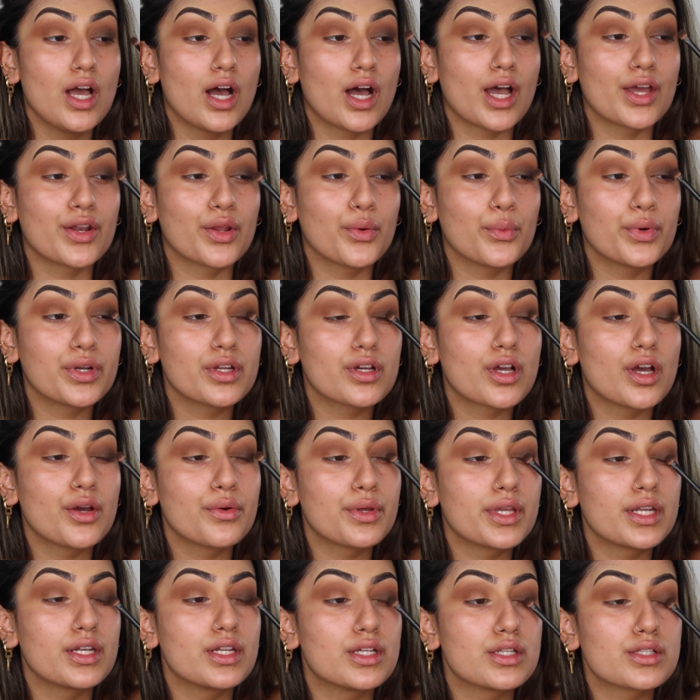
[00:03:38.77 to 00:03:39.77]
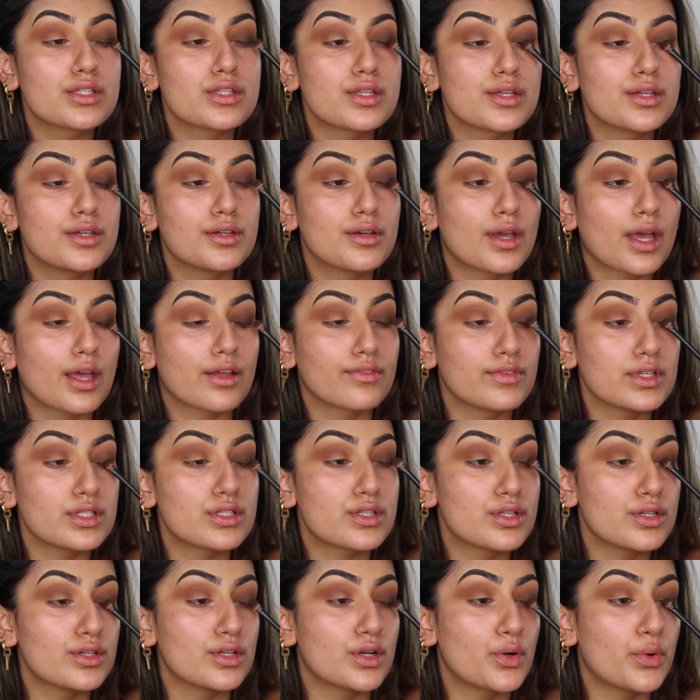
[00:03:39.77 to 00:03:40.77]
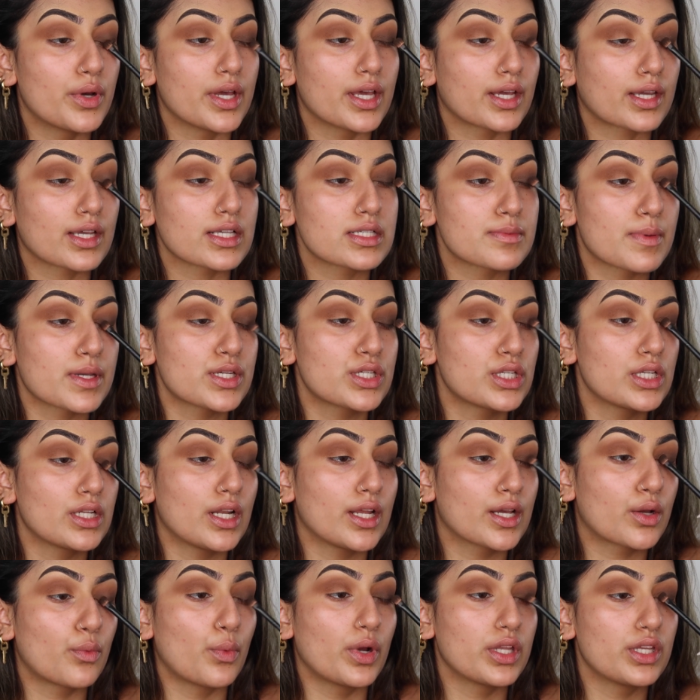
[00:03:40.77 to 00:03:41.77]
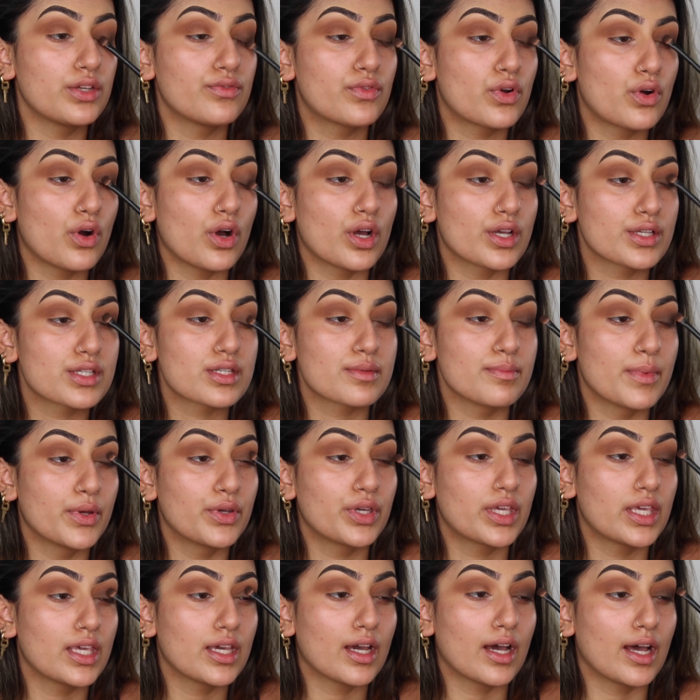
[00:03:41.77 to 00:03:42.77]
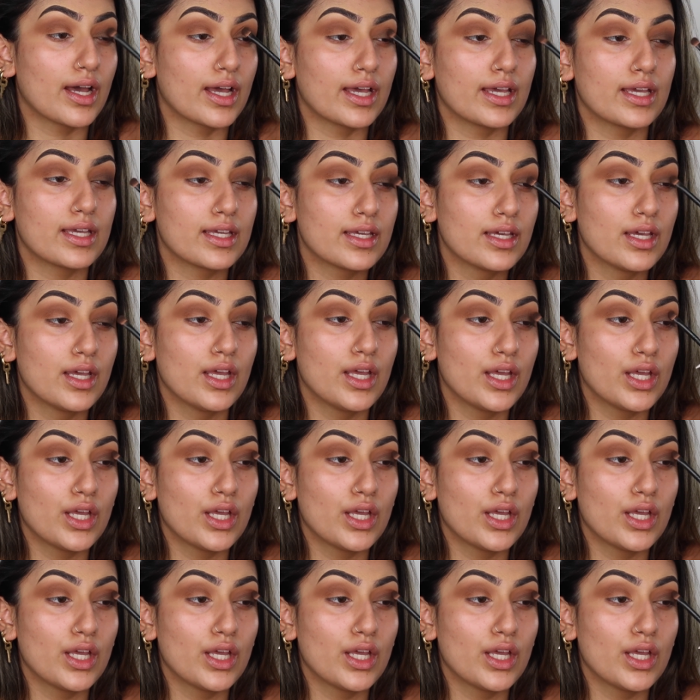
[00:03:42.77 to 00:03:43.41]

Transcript: I don't want to go in too heavy too quick, especially like when you've got a smoky eye.